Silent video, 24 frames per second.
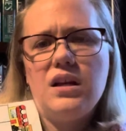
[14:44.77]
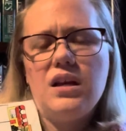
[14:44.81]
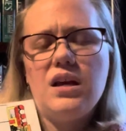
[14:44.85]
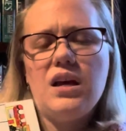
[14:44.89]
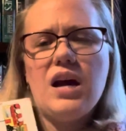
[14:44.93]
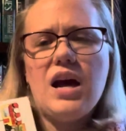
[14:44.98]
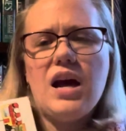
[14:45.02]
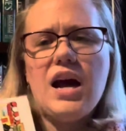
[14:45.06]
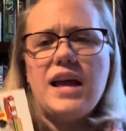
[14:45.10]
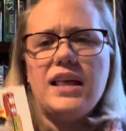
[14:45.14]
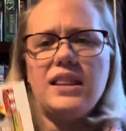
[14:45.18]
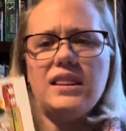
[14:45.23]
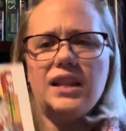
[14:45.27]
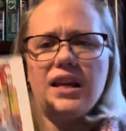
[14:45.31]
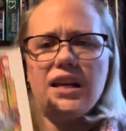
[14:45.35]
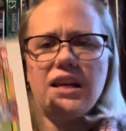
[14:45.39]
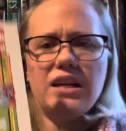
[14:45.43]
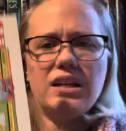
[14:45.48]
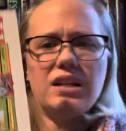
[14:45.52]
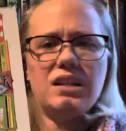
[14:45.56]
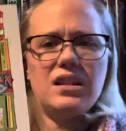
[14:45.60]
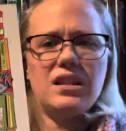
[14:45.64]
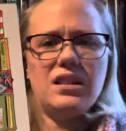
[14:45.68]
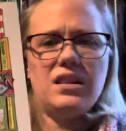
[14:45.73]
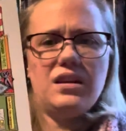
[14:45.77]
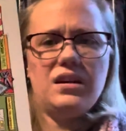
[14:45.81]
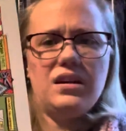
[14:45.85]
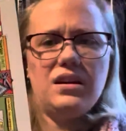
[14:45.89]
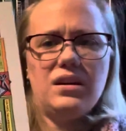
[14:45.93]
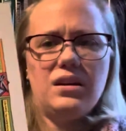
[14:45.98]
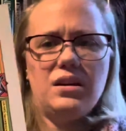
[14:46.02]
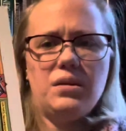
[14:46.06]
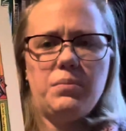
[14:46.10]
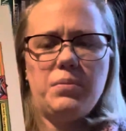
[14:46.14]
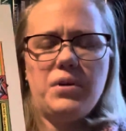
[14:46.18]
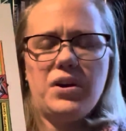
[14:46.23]
I liked
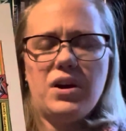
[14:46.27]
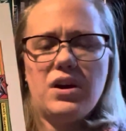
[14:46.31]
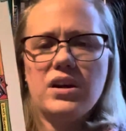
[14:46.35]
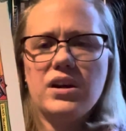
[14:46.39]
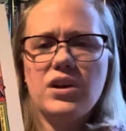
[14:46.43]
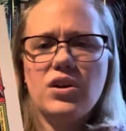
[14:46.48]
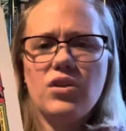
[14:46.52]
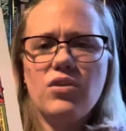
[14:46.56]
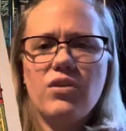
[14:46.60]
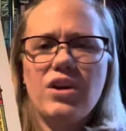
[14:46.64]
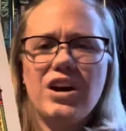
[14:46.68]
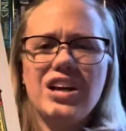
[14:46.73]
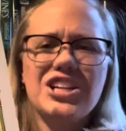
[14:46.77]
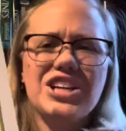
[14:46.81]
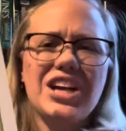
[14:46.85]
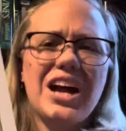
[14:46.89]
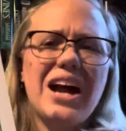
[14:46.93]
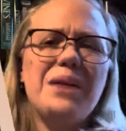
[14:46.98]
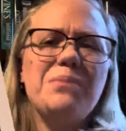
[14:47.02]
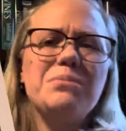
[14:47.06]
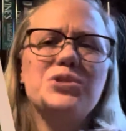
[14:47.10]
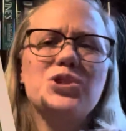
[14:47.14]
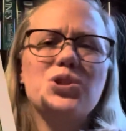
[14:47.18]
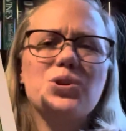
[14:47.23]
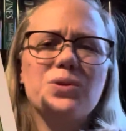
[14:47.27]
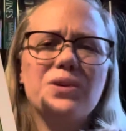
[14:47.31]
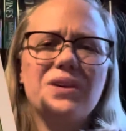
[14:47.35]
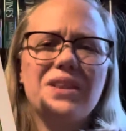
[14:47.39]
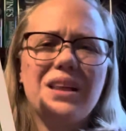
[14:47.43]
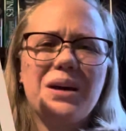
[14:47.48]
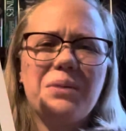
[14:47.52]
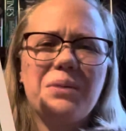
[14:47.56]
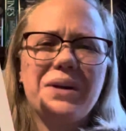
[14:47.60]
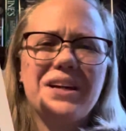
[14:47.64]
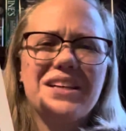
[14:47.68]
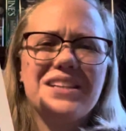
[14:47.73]
the parking garage. I'm sure
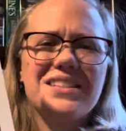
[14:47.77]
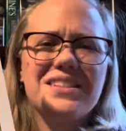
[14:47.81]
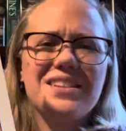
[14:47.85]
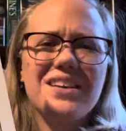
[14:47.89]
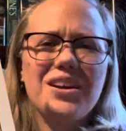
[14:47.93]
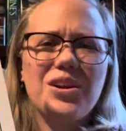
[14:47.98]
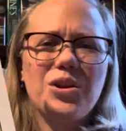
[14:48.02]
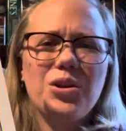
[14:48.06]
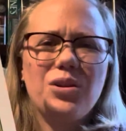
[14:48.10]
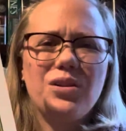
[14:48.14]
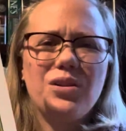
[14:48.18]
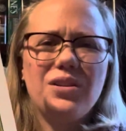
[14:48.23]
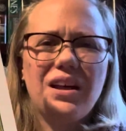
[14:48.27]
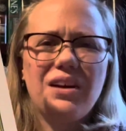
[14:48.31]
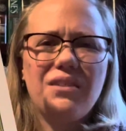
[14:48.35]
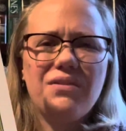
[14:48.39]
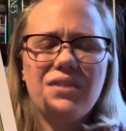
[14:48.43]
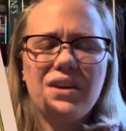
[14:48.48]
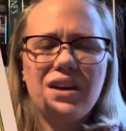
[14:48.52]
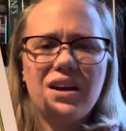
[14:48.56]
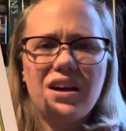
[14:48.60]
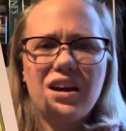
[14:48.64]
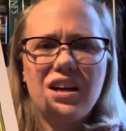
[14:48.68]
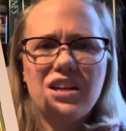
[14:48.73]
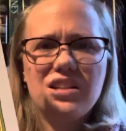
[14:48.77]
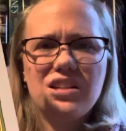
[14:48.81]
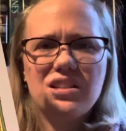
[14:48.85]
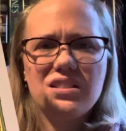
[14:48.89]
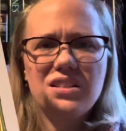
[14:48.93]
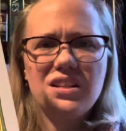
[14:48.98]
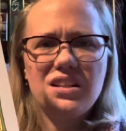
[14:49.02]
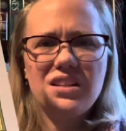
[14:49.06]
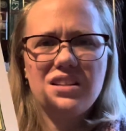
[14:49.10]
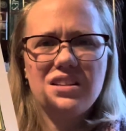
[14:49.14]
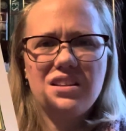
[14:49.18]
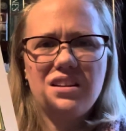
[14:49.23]
that my son will love it. I just
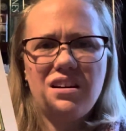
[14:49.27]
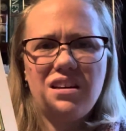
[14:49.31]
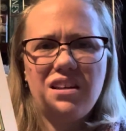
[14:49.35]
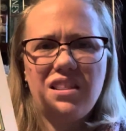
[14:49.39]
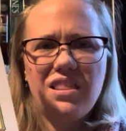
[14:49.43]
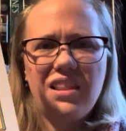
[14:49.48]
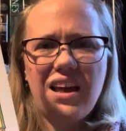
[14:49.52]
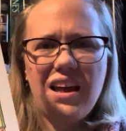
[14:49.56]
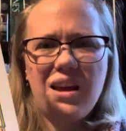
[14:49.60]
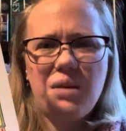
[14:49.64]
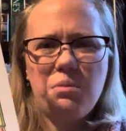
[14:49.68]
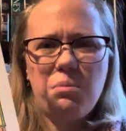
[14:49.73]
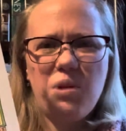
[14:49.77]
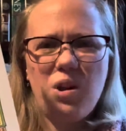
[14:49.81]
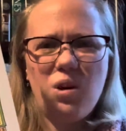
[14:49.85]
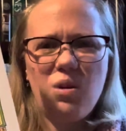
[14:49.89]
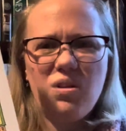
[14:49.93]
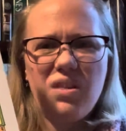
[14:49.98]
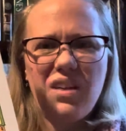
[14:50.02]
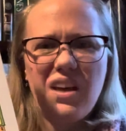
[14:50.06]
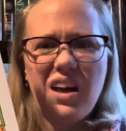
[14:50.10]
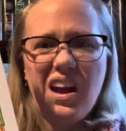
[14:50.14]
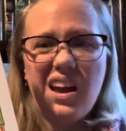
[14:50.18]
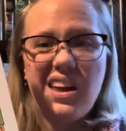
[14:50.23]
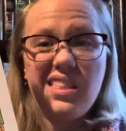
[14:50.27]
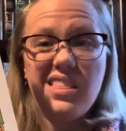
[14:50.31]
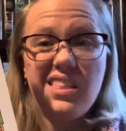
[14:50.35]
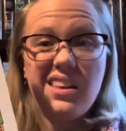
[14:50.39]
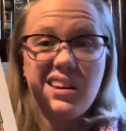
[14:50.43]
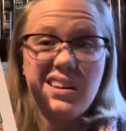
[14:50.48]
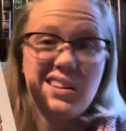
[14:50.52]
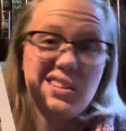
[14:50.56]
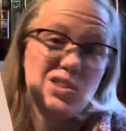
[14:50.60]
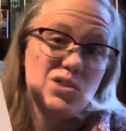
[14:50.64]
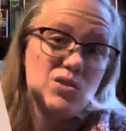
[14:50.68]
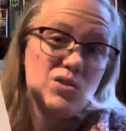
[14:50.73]
need to not let him know that I think
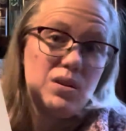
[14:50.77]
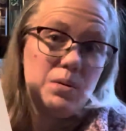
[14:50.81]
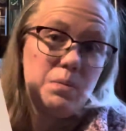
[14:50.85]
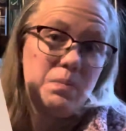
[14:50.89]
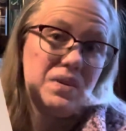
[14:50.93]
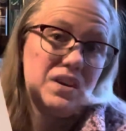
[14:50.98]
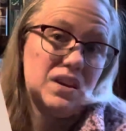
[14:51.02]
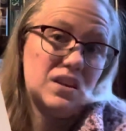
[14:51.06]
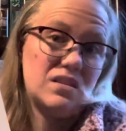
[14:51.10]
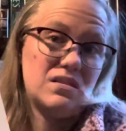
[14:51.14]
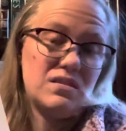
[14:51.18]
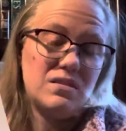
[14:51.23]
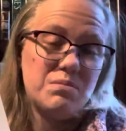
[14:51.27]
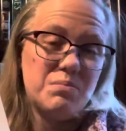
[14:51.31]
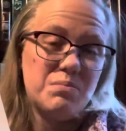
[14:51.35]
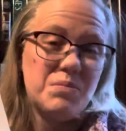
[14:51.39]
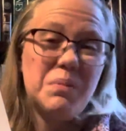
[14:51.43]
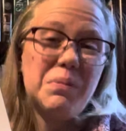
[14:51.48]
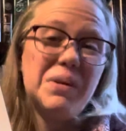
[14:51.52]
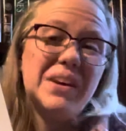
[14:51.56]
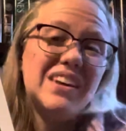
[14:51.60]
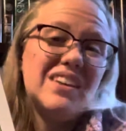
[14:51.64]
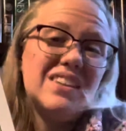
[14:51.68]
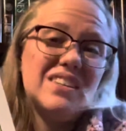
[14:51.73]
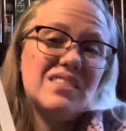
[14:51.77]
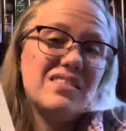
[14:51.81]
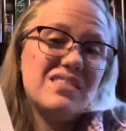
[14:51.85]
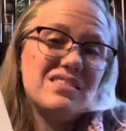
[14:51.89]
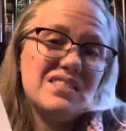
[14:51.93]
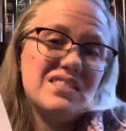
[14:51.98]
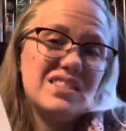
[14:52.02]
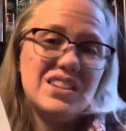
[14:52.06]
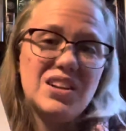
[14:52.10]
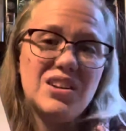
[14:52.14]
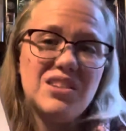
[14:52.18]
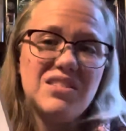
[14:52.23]
it's creepy. Maybe,
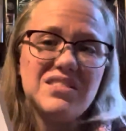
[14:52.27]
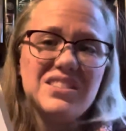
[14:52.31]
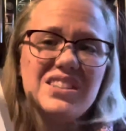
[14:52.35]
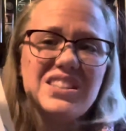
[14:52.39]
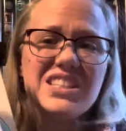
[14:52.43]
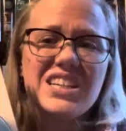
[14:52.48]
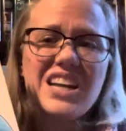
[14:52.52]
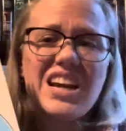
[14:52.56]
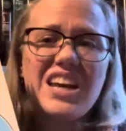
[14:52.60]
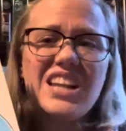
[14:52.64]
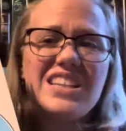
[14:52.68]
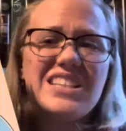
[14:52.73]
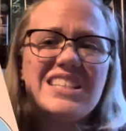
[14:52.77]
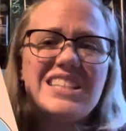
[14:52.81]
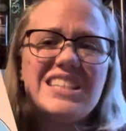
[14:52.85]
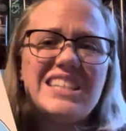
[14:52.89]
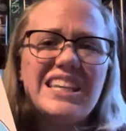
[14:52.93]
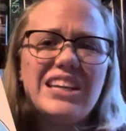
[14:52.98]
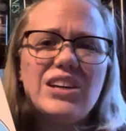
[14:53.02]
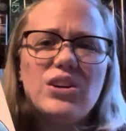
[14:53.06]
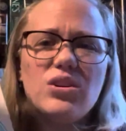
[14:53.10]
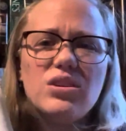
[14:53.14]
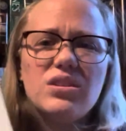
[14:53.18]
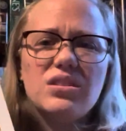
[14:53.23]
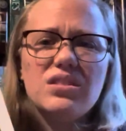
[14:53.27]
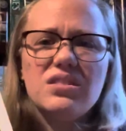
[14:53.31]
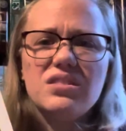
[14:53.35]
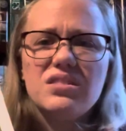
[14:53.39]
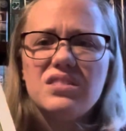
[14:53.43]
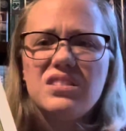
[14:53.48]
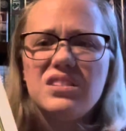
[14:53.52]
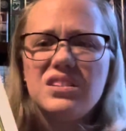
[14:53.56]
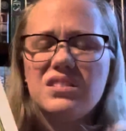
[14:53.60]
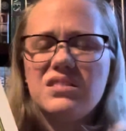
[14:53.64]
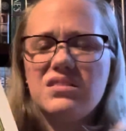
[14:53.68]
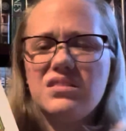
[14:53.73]
you know, it's got a seal,
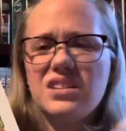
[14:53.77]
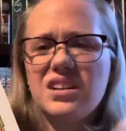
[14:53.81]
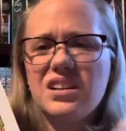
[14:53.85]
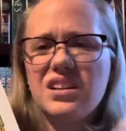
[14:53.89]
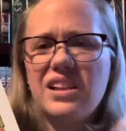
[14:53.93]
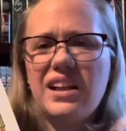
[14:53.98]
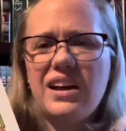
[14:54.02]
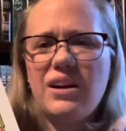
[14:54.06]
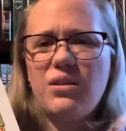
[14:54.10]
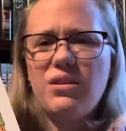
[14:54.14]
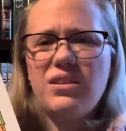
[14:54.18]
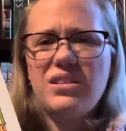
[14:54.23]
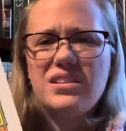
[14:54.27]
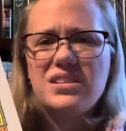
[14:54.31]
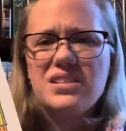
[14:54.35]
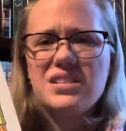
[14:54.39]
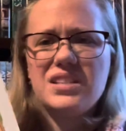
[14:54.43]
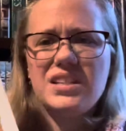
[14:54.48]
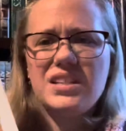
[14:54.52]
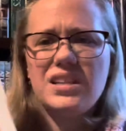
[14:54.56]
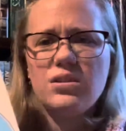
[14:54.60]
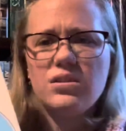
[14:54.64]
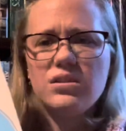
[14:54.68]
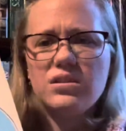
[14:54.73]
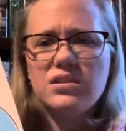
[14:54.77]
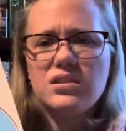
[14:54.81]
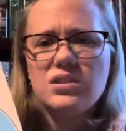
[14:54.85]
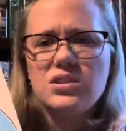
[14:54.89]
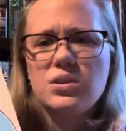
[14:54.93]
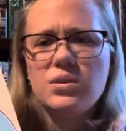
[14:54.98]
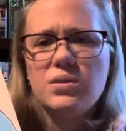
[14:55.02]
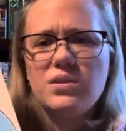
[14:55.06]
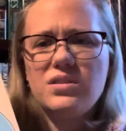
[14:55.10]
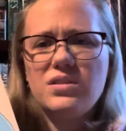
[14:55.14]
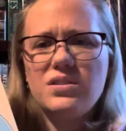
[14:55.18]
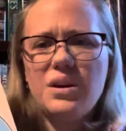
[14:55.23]
the clown and the seal. So
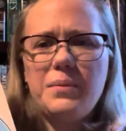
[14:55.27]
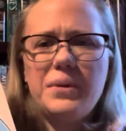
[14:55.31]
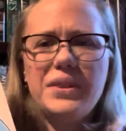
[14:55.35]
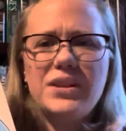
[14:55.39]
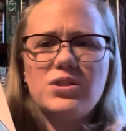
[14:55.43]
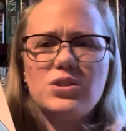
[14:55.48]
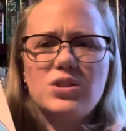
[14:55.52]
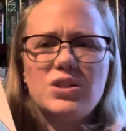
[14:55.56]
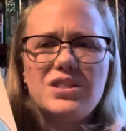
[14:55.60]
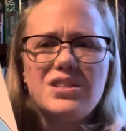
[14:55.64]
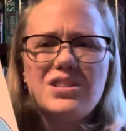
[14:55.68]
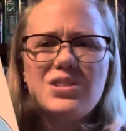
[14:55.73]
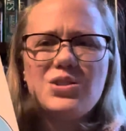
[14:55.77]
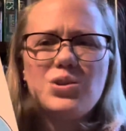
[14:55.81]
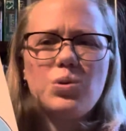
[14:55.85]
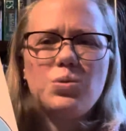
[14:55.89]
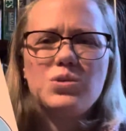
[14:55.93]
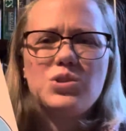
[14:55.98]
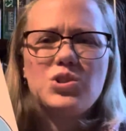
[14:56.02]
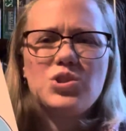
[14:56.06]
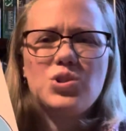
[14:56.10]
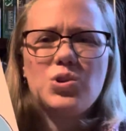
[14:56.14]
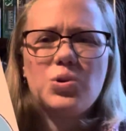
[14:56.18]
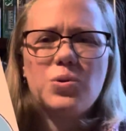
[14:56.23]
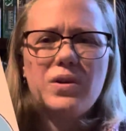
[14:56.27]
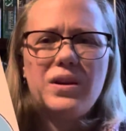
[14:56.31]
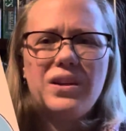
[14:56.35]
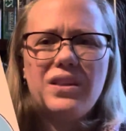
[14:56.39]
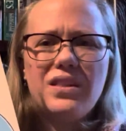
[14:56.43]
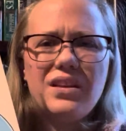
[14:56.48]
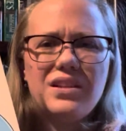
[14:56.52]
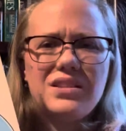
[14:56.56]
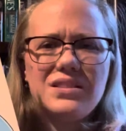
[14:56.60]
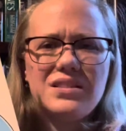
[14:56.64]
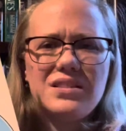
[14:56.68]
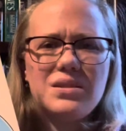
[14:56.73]
there, I mean, there's this whole story
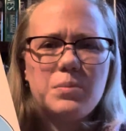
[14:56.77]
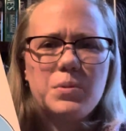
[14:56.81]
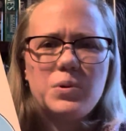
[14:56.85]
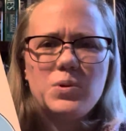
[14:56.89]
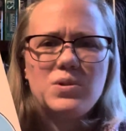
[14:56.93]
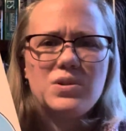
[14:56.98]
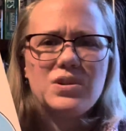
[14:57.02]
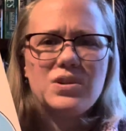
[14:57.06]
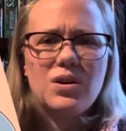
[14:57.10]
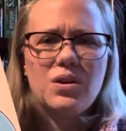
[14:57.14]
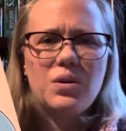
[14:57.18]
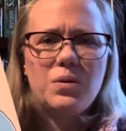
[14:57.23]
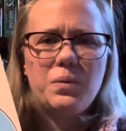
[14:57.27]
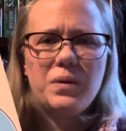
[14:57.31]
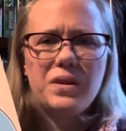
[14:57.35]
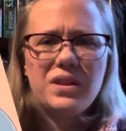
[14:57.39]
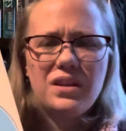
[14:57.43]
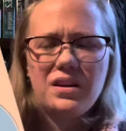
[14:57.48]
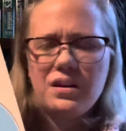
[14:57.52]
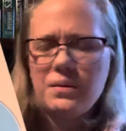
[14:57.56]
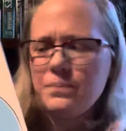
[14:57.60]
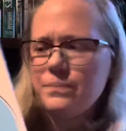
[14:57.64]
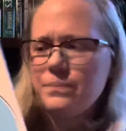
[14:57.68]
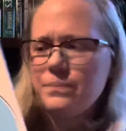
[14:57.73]
that's supposed to go with it.